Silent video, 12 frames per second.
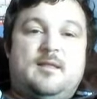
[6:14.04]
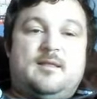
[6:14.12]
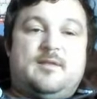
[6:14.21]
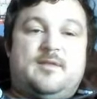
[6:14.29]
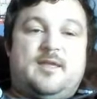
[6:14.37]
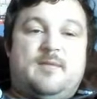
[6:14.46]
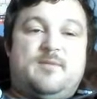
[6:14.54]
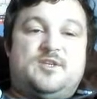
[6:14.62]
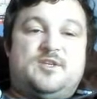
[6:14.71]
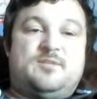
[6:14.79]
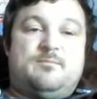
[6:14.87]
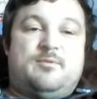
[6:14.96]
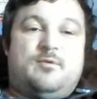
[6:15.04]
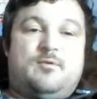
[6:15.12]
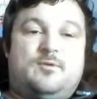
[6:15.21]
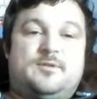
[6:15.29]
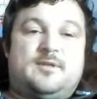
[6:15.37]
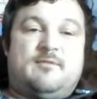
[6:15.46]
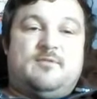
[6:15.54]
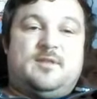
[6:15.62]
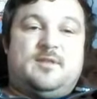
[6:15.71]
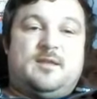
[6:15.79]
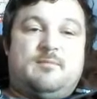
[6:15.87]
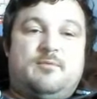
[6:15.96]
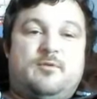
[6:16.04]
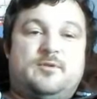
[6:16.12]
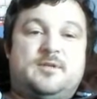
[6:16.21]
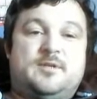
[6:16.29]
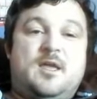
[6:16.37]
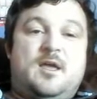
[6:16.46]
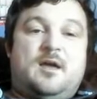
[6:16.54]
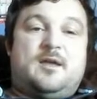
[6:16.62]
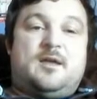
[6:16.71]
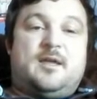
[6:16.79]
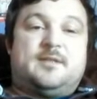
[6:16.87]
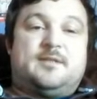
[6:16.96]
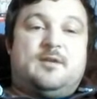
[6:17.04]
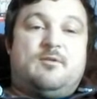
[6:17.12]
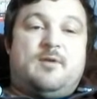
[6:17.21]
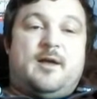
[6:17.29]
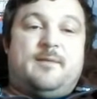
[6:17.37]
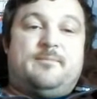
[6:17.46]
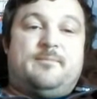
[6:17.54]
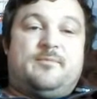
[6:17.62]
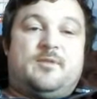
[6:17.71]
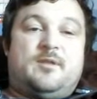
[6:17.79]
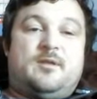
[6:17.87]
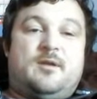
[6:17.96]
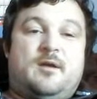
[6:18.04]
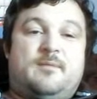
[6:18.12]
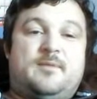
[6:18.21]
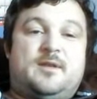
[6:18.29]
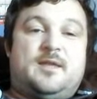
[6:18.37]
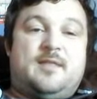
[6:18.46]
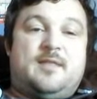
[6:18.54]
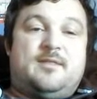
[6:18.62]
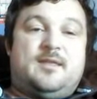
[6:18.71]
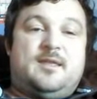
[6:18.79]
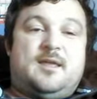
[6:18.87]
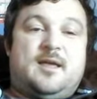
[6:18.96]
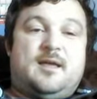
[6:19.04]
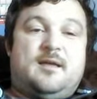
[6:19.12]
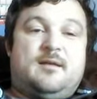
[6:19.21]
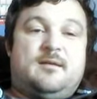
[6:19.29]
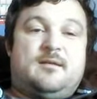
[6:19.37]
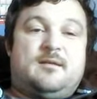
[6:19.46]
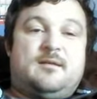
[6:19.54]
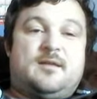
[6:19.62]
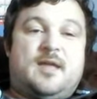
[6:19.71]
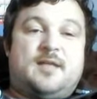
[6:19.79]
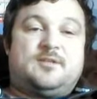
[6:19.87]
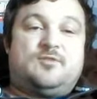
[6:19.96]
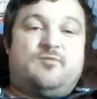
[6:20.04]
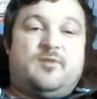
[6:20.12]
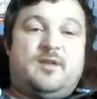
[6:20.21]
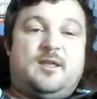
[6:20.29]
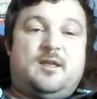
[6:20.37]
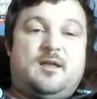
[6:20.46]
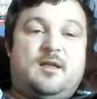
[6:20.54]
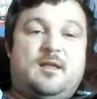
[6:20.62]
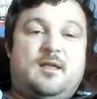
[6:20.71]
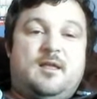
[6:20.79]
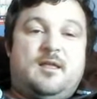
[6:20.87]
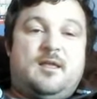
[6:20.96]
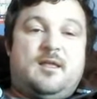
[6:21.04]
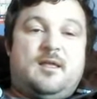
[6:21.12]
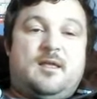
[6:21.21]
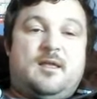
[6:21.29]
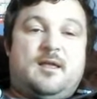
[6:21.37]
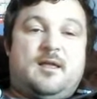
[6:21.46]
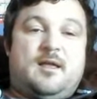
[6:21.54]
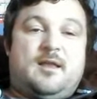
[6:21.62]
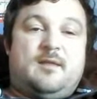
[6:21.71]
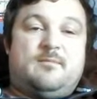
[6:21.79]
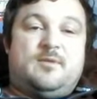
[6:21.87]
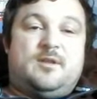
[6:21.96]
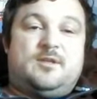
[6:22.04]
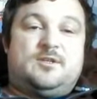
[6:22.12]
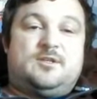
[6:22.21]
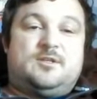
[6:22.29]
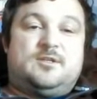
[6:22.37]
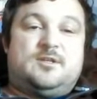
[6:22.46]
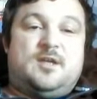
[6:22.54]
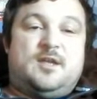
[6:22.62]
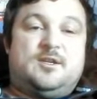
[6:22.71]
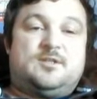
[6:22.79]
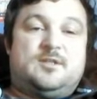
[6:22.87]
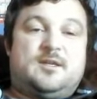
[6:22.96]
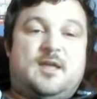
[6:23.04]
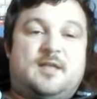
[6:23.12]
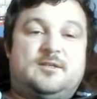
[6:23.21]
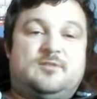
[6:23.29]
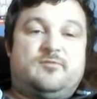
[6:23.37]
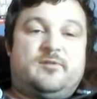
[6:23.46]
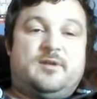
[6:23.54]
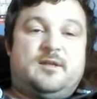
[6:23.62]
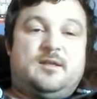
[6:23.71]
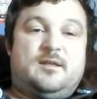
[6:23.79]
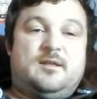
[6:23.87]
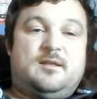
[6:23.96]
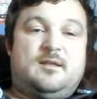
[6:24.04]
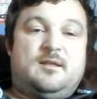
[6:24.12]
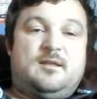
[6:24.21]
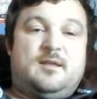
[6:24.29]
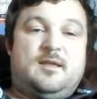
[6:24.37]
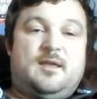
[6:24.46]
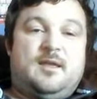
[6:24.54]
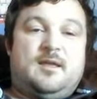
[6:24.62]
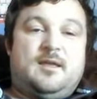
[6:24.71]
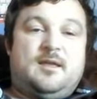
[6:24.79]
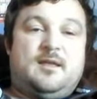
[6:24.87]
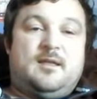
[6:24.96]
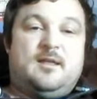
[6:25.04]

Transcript: Now the image imports, everything imports. Okay, so um, I'm going to get the uh, category and I'm going to ch change the category here.